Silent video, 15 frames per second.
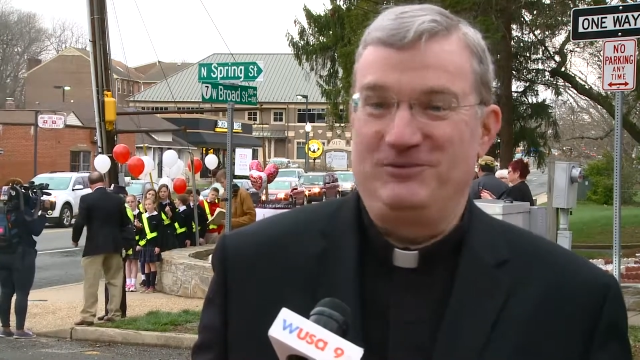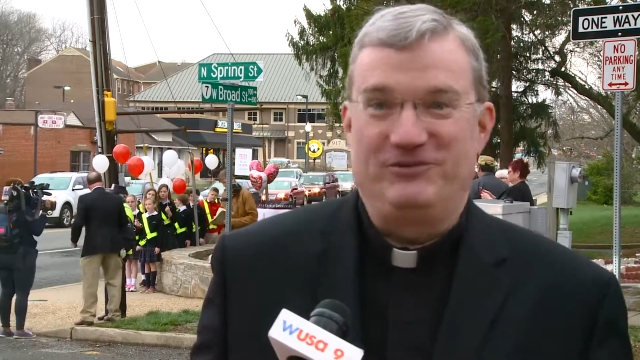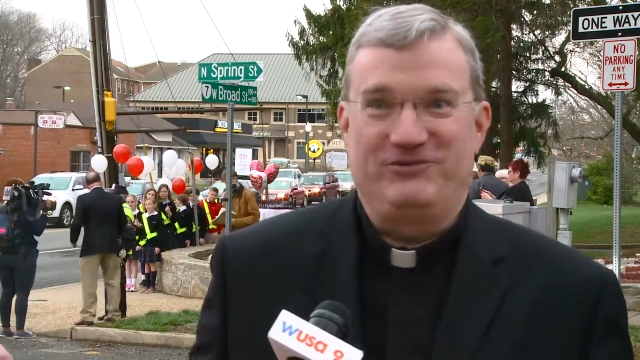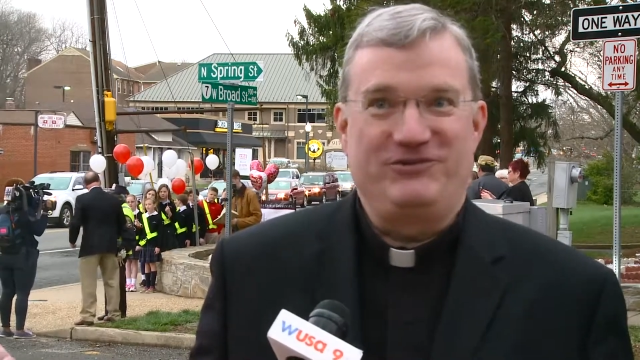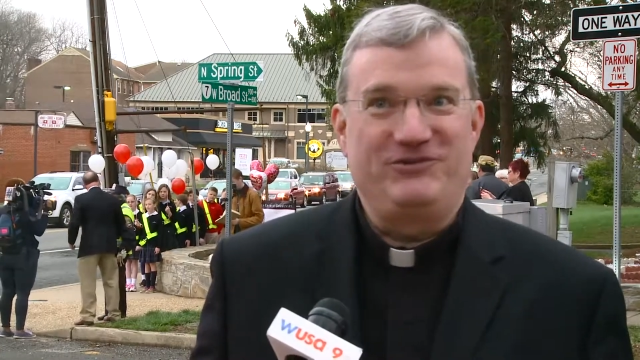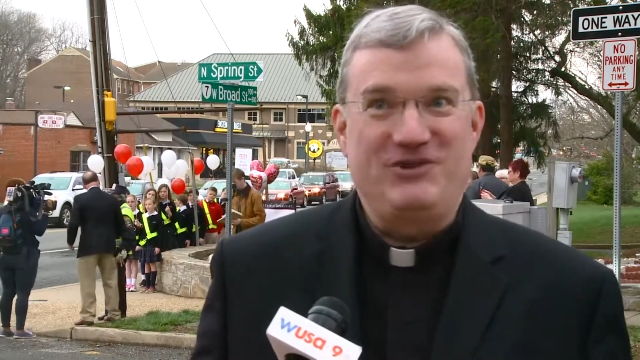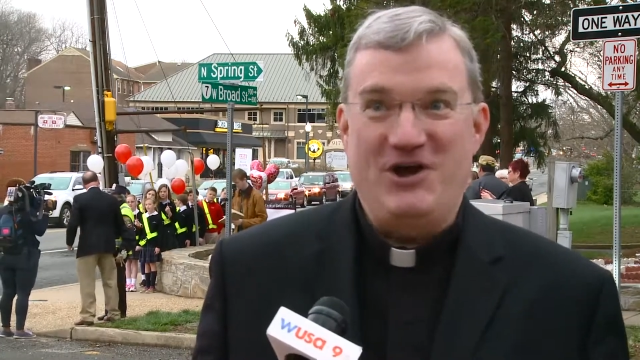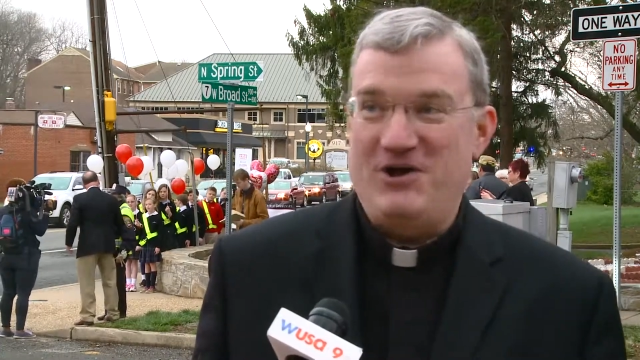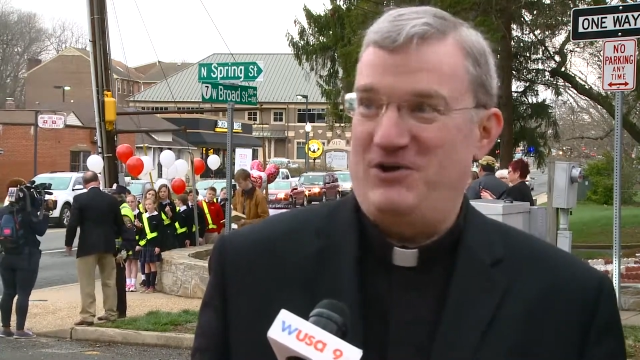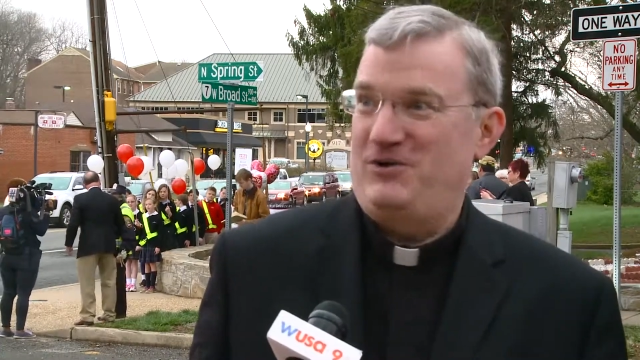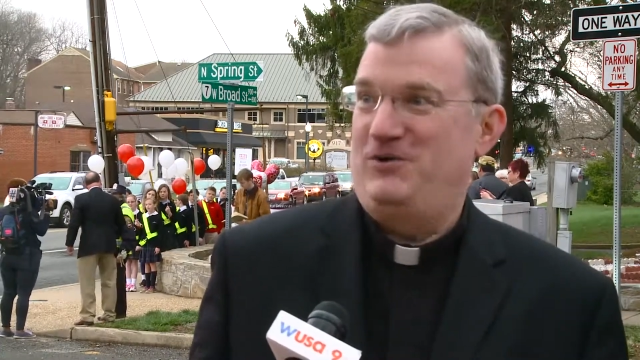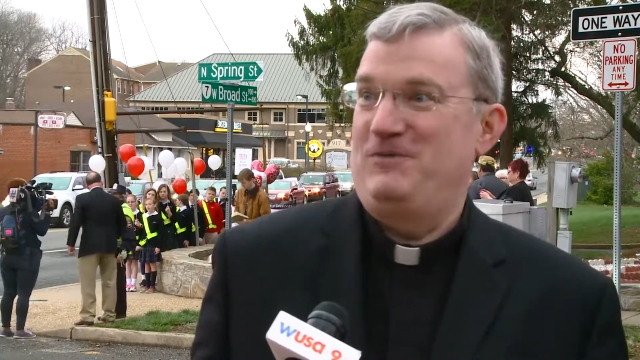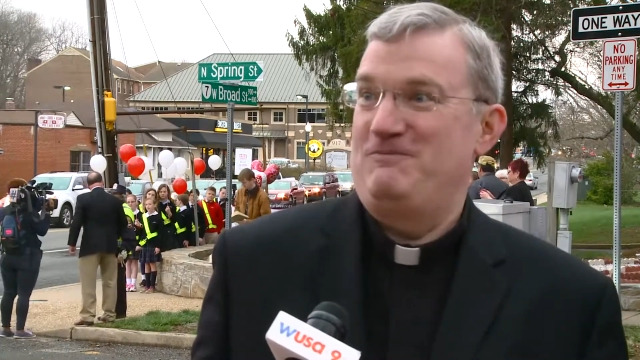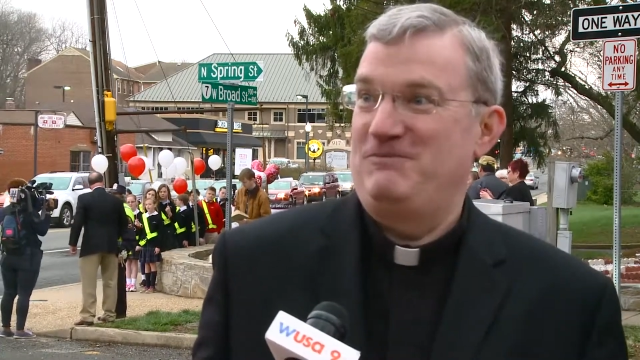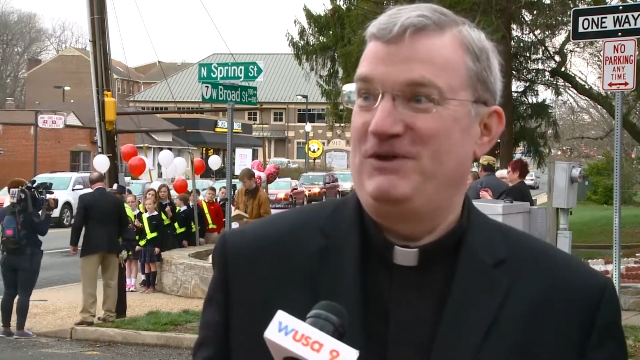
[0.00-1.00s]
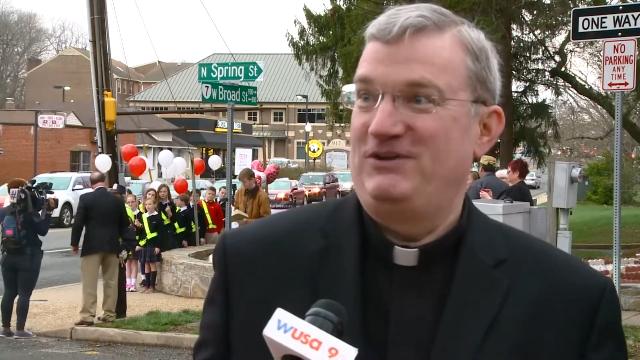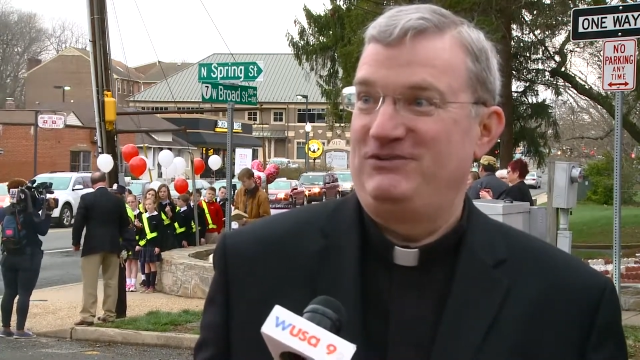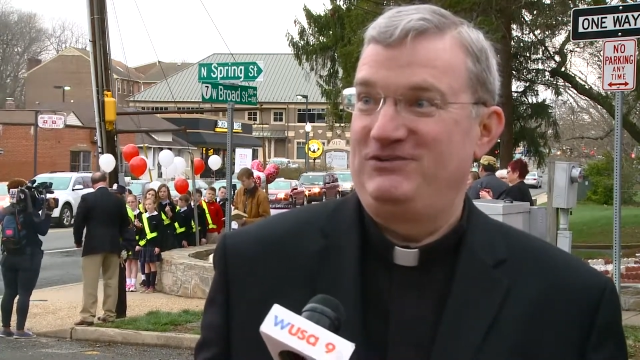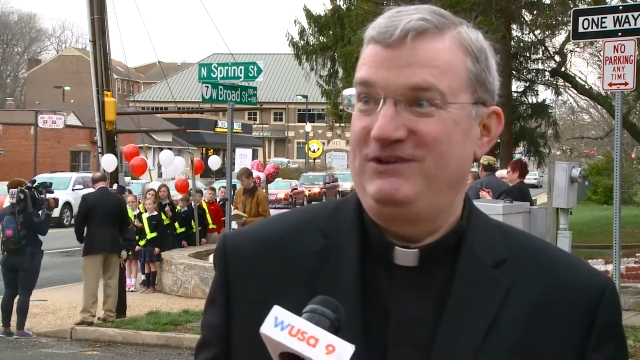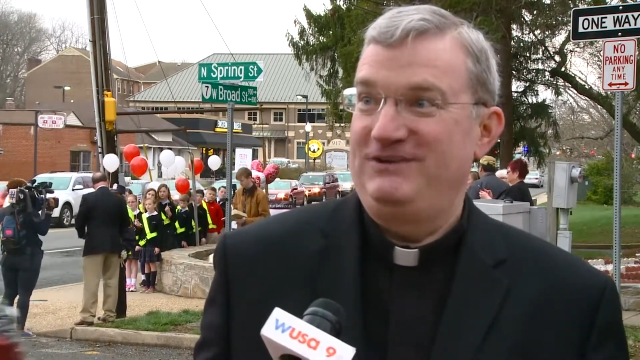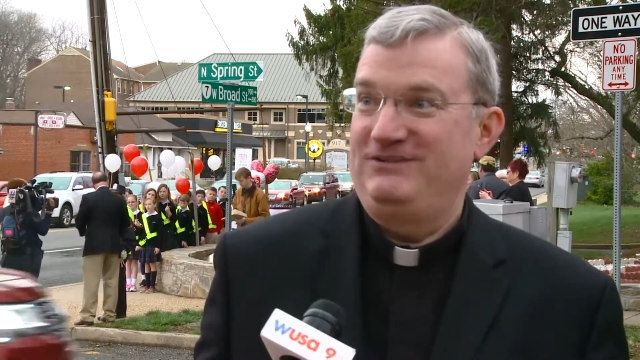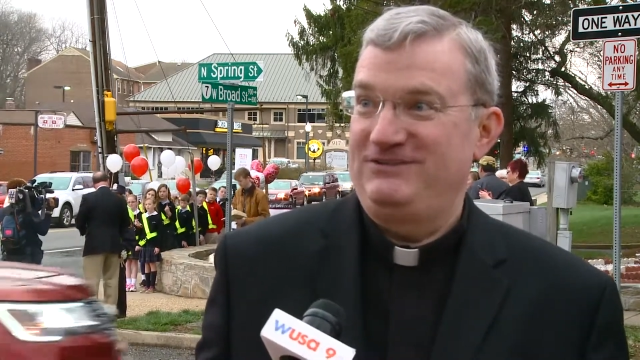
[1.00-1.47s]
snow,
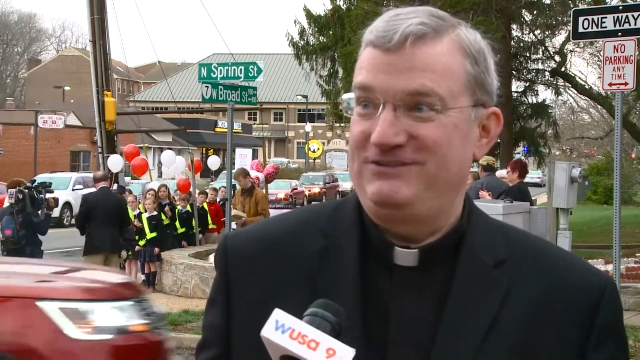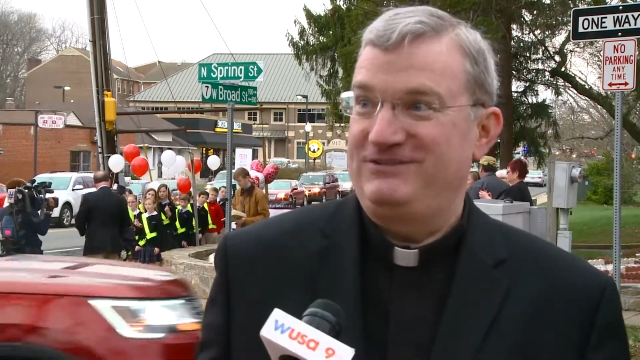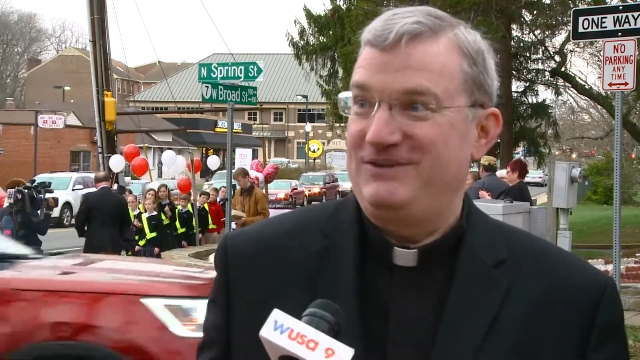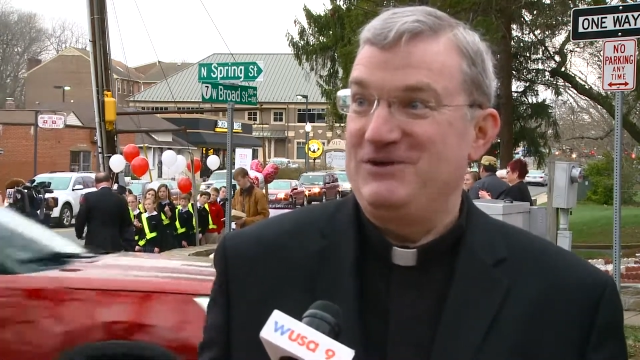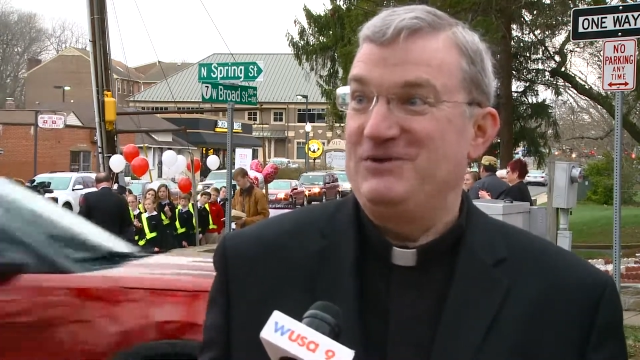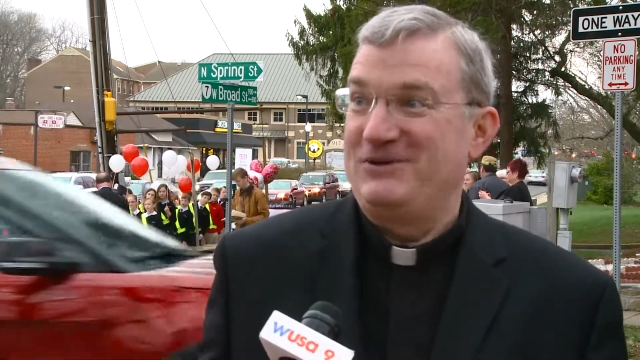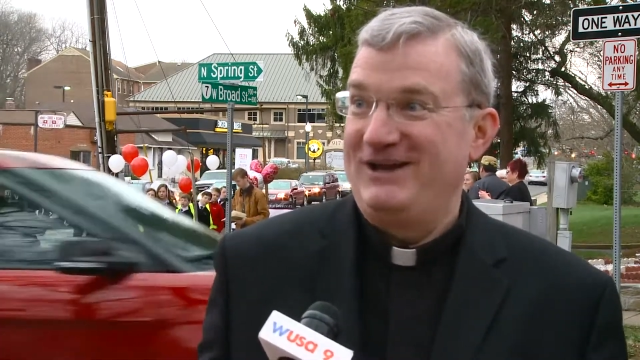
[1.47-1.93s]
she's still